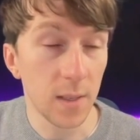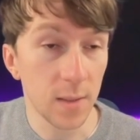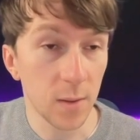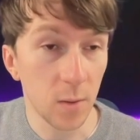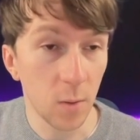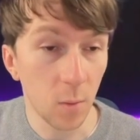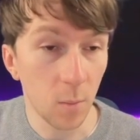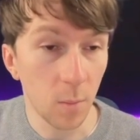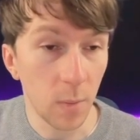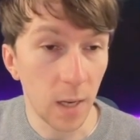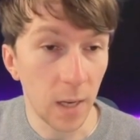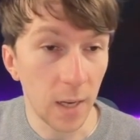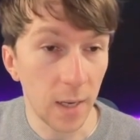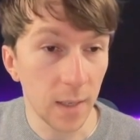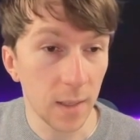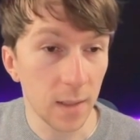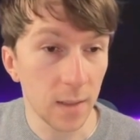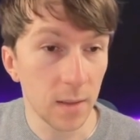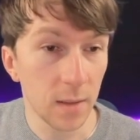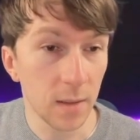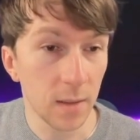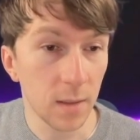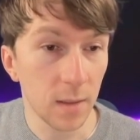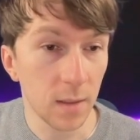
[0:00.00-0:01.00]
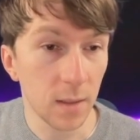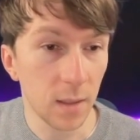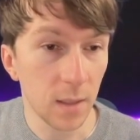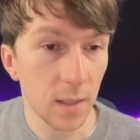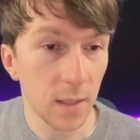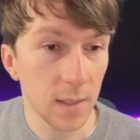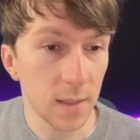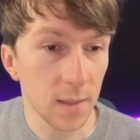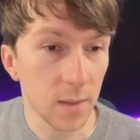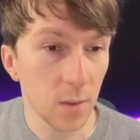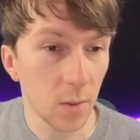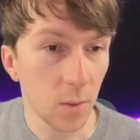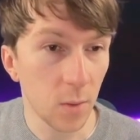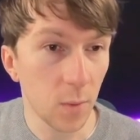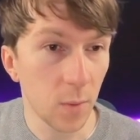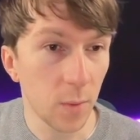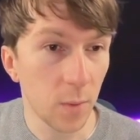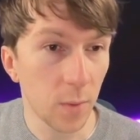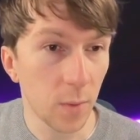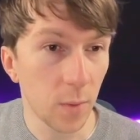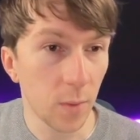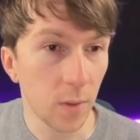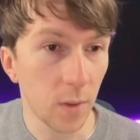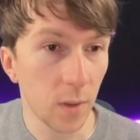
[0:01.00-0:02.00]
go back, let's go
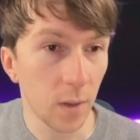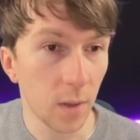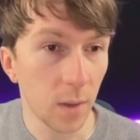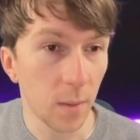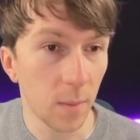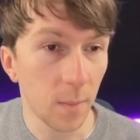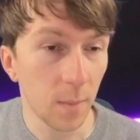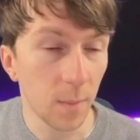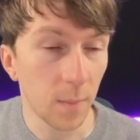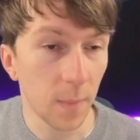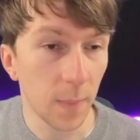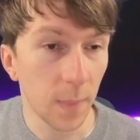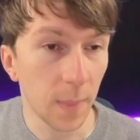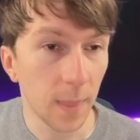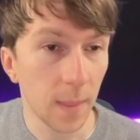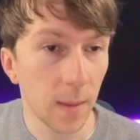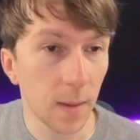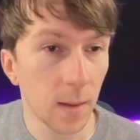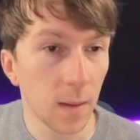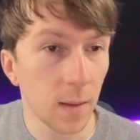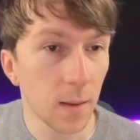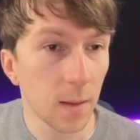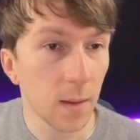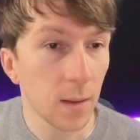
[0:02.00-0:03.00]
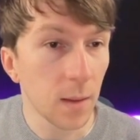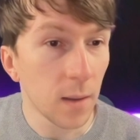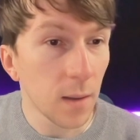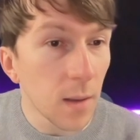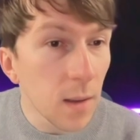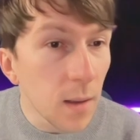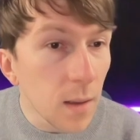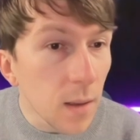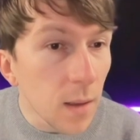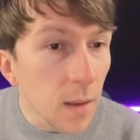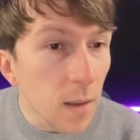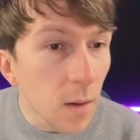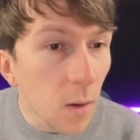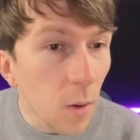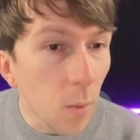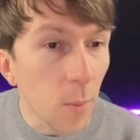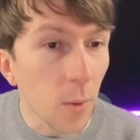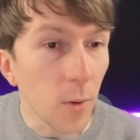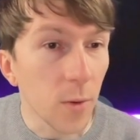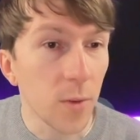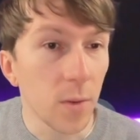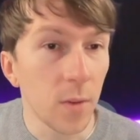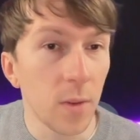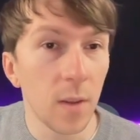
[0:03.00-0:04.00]
to the
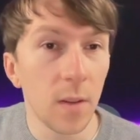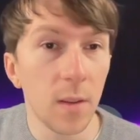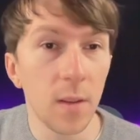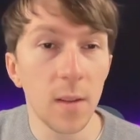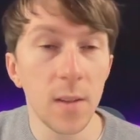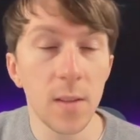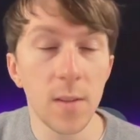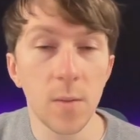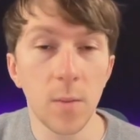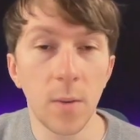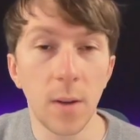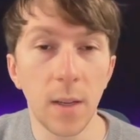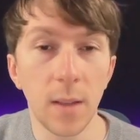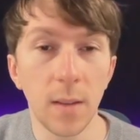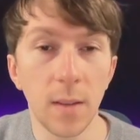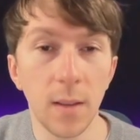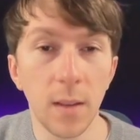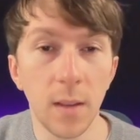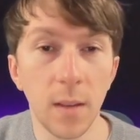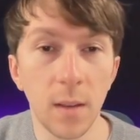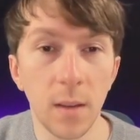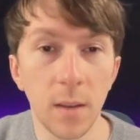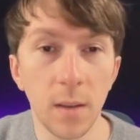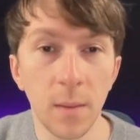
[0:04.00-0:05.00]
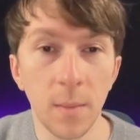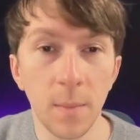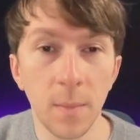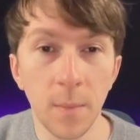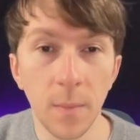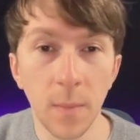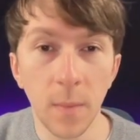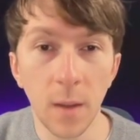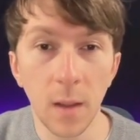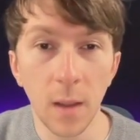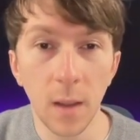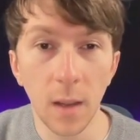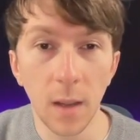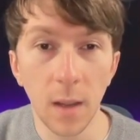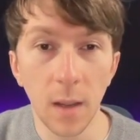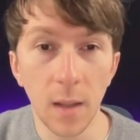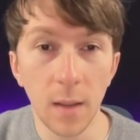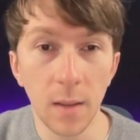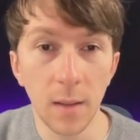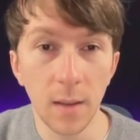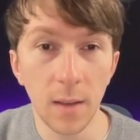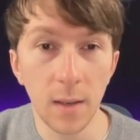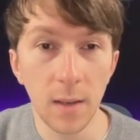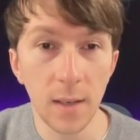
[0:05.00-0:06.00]
opportunities right here,
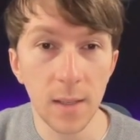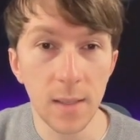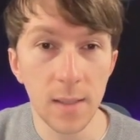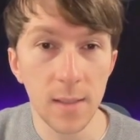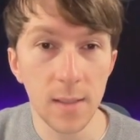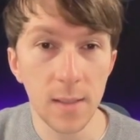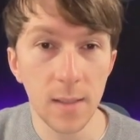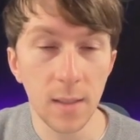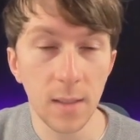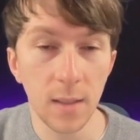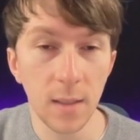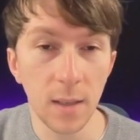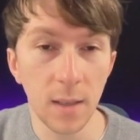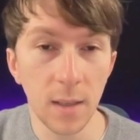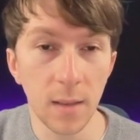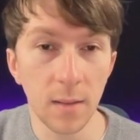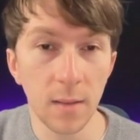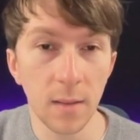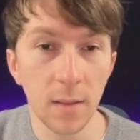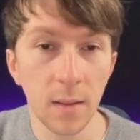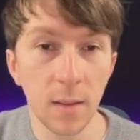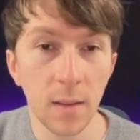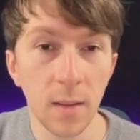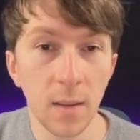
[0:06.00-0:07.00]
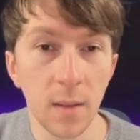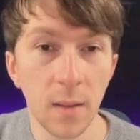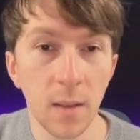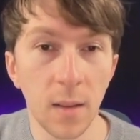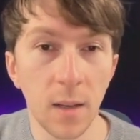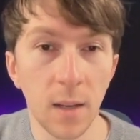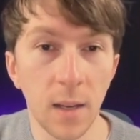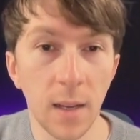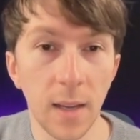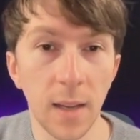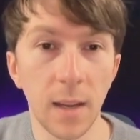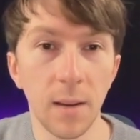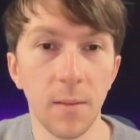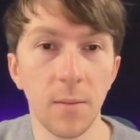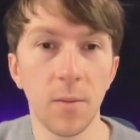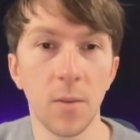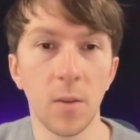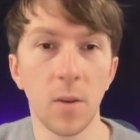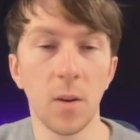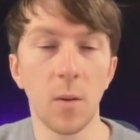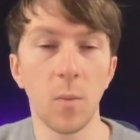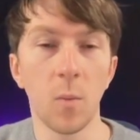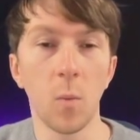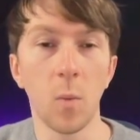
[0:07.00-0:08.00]
and then let's see that I have
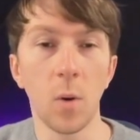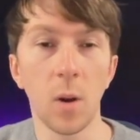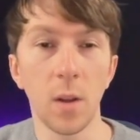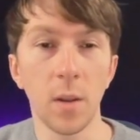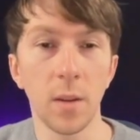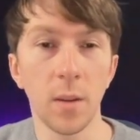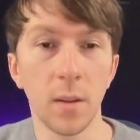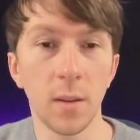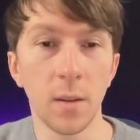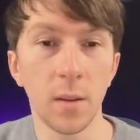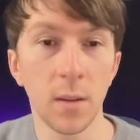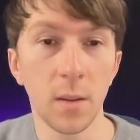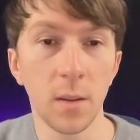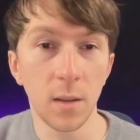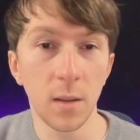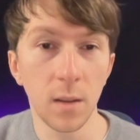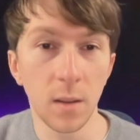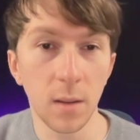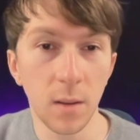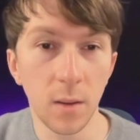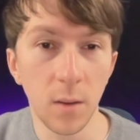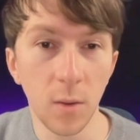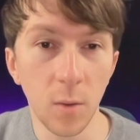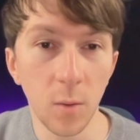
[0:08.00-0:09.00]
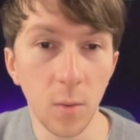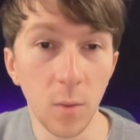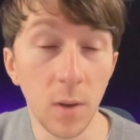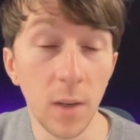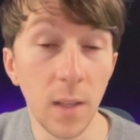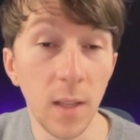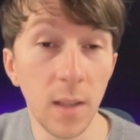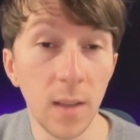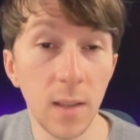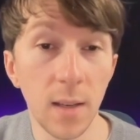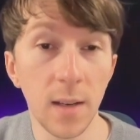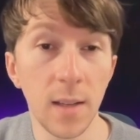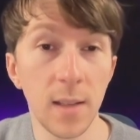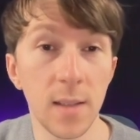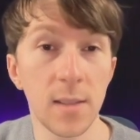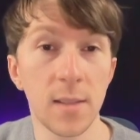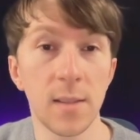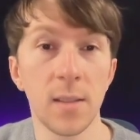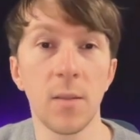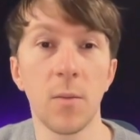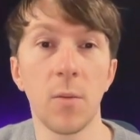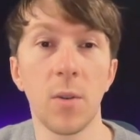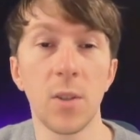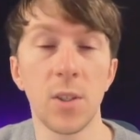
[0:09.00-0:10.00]
one new lead that
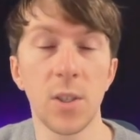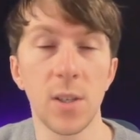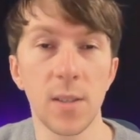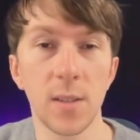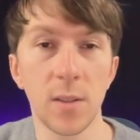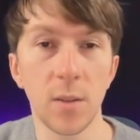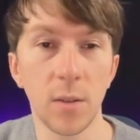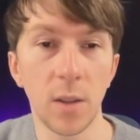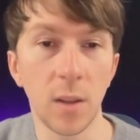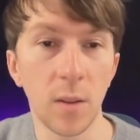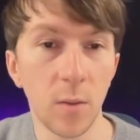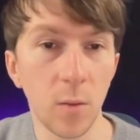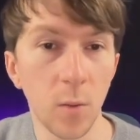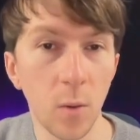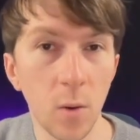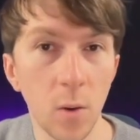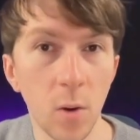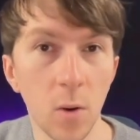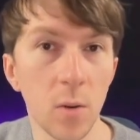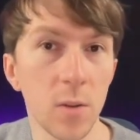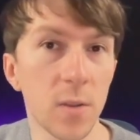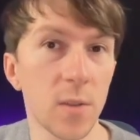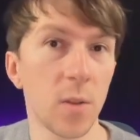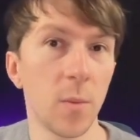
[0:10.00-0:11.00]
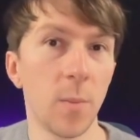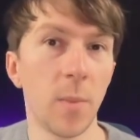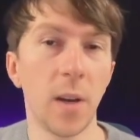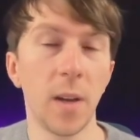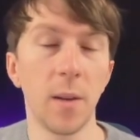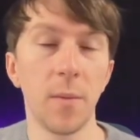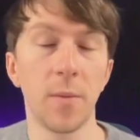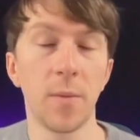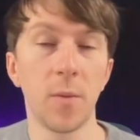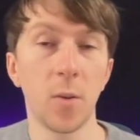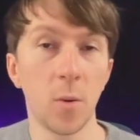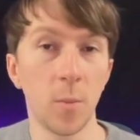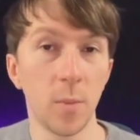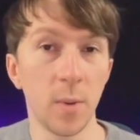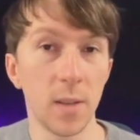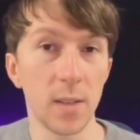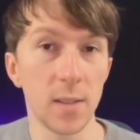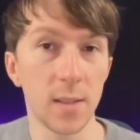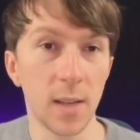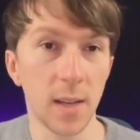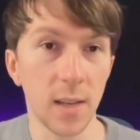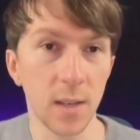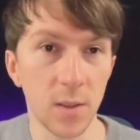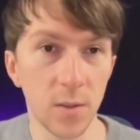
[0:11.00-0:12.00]
is registered in ToCall, so my form
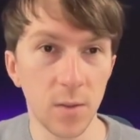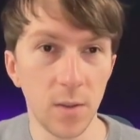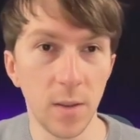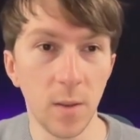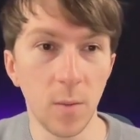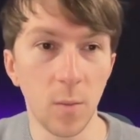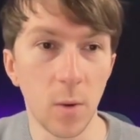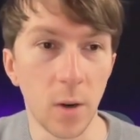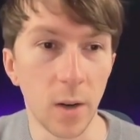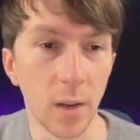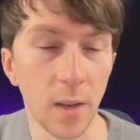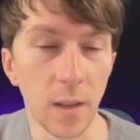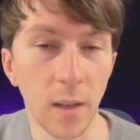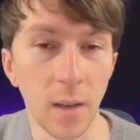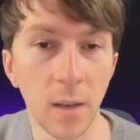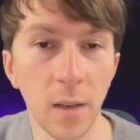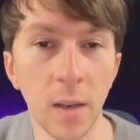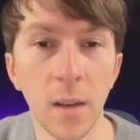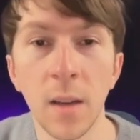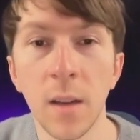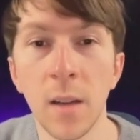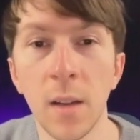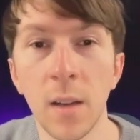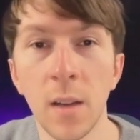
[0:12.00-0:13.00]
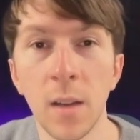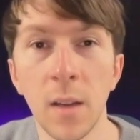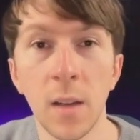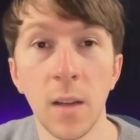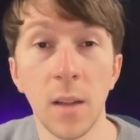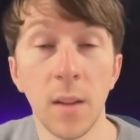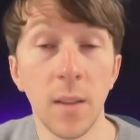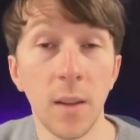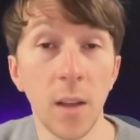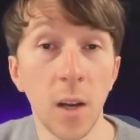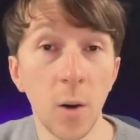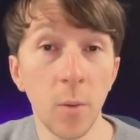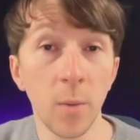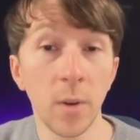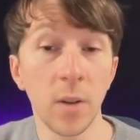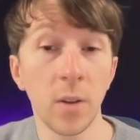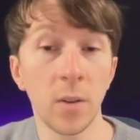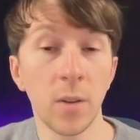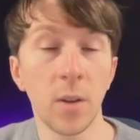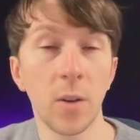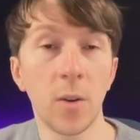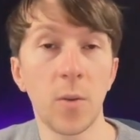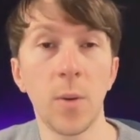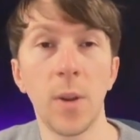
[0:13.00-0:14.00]
is actually working. Now we're
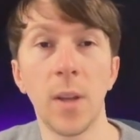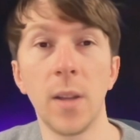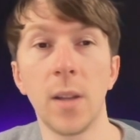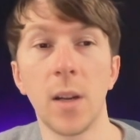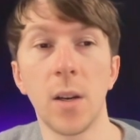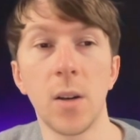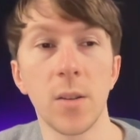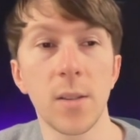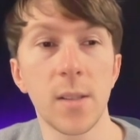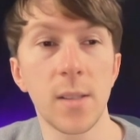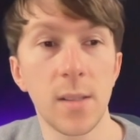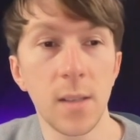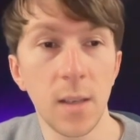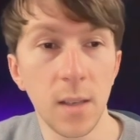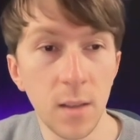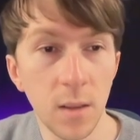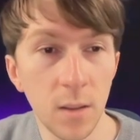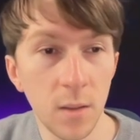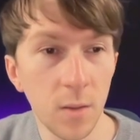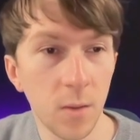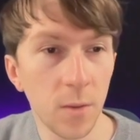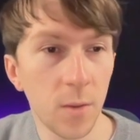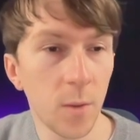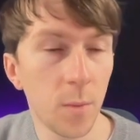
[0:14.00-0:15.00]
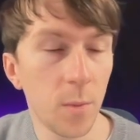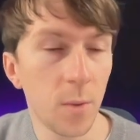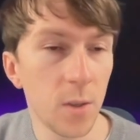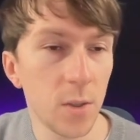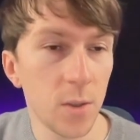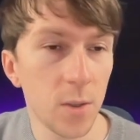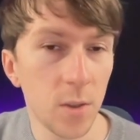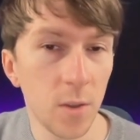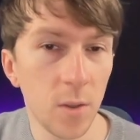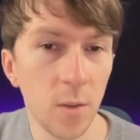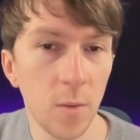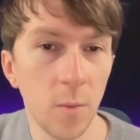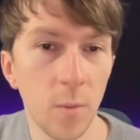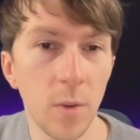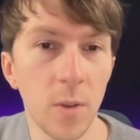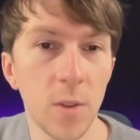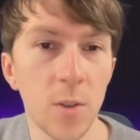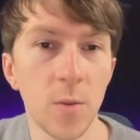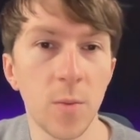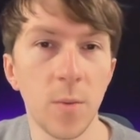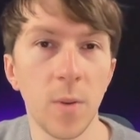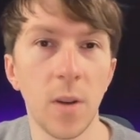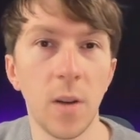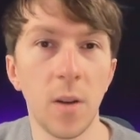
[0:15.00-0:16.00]
going to create our second automation,
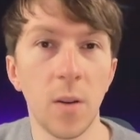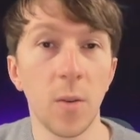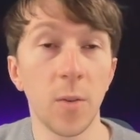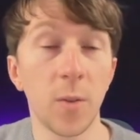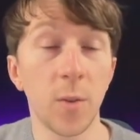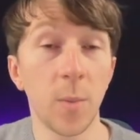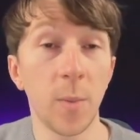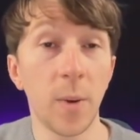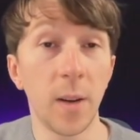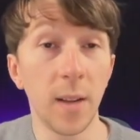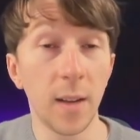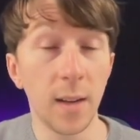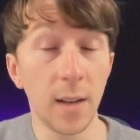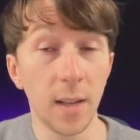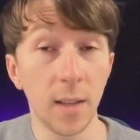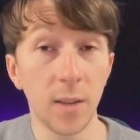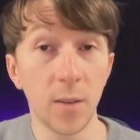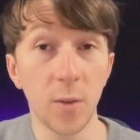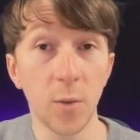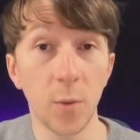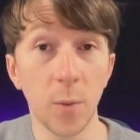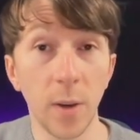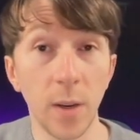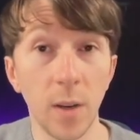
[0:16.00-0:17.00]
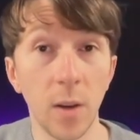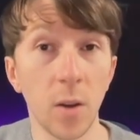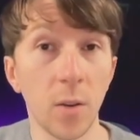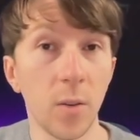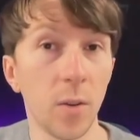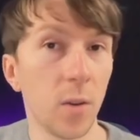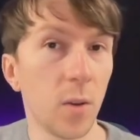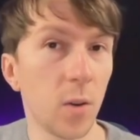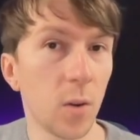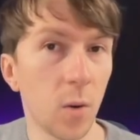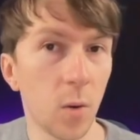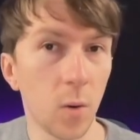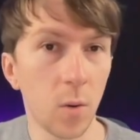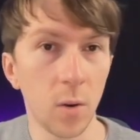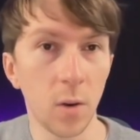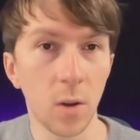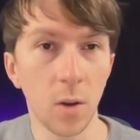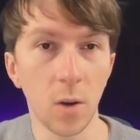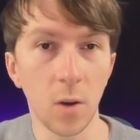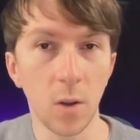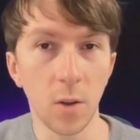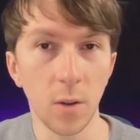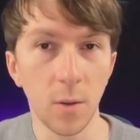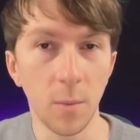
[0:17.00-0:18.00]
which will automatically trigger the call
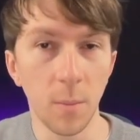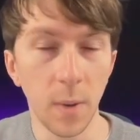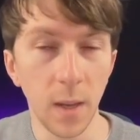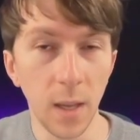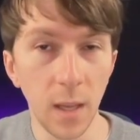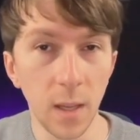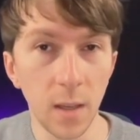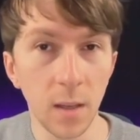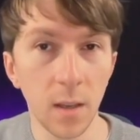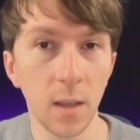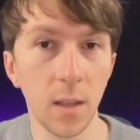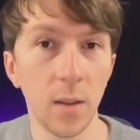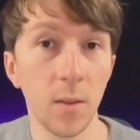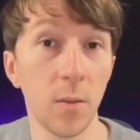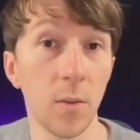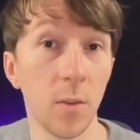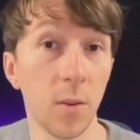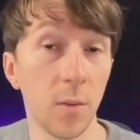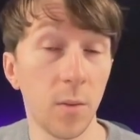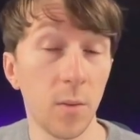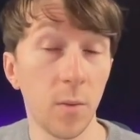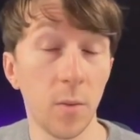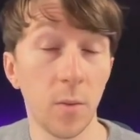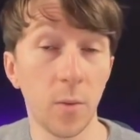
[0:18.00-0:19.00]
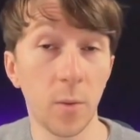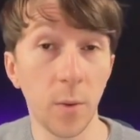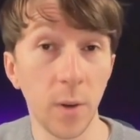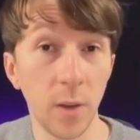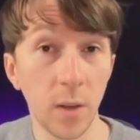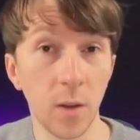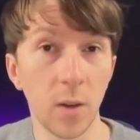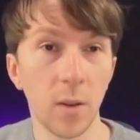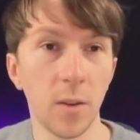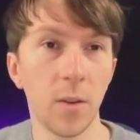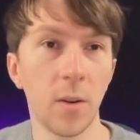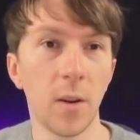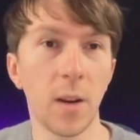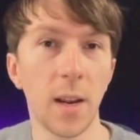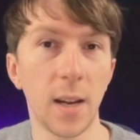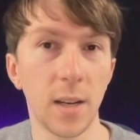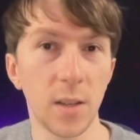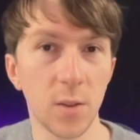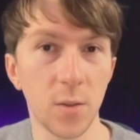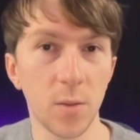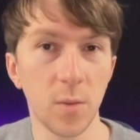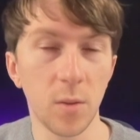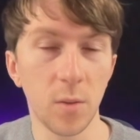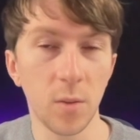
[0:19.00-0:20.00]
on make in order to trigger the
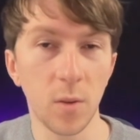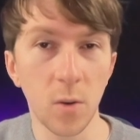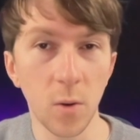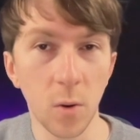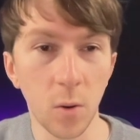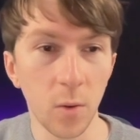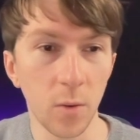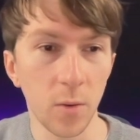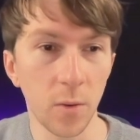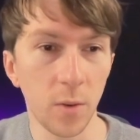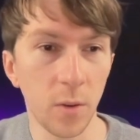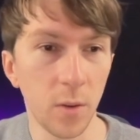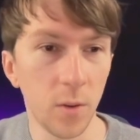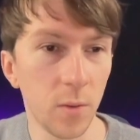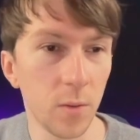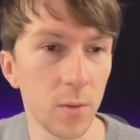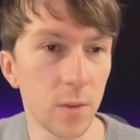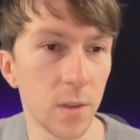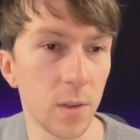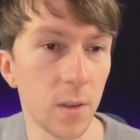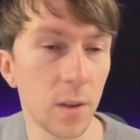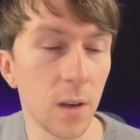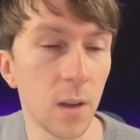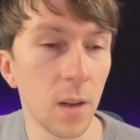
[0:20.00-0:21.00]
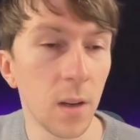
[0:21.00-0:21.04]
actual call to the user.